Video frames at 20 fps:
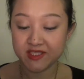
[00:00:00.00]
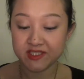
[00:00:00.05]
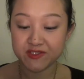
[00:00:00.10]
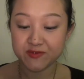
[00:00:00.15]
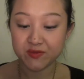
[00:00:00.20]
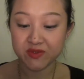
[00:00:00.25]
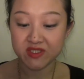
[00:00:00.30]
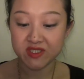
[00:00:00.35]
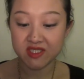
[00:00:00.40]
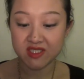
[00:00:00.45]
This
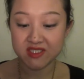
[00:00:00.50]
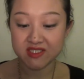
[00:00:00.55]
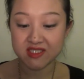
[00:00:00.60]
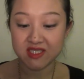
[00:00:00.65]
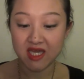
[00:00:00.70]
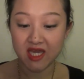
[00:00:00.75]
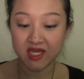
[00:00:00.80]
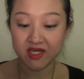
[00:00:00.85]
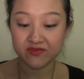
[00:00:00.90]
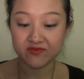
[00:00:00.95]
one is
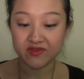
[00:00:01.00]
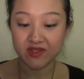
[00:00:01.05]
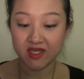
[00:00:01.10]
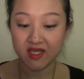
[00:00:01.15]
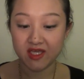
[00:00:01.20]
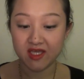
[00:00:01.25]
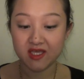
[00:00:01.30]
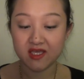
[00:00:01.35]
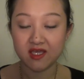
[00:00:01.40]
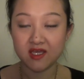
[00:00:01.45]
kind of
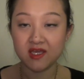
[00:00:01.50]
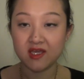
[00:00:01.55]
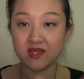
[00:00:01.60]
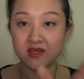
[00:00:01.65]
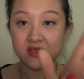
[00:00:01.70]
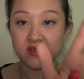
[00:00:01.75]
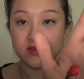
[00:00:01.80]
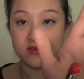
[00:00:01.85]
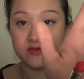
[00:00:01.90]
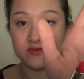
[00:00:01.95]
like
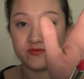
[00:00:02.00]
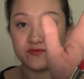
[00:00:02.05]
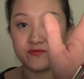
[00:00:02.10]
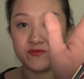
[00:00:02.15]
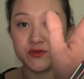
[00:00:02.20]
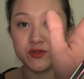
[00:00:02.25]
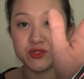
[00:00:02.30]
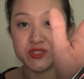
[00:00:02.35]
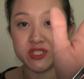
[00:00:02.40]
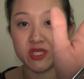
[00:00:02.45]
a
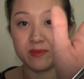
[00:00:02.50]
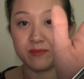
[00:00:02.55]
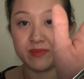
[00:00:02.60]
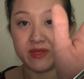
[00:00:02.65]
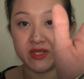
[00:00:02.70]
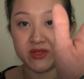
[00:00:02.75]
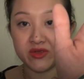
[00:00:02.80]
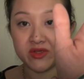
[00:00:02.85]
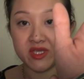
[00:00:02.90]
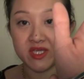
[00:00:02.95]
fuchsia
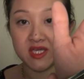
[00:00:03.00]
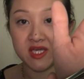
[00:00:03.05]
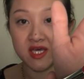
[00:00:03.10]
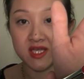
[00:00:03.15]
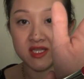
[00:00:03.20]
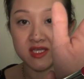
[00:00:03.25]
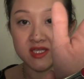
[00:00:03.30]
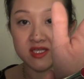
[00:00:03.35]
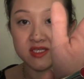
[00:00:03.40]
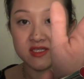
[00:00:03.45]
berry
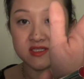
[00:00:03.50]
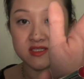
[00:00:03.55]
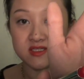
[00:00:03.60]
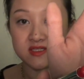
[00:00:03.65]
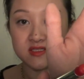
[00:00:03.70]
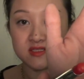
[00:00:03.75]
color.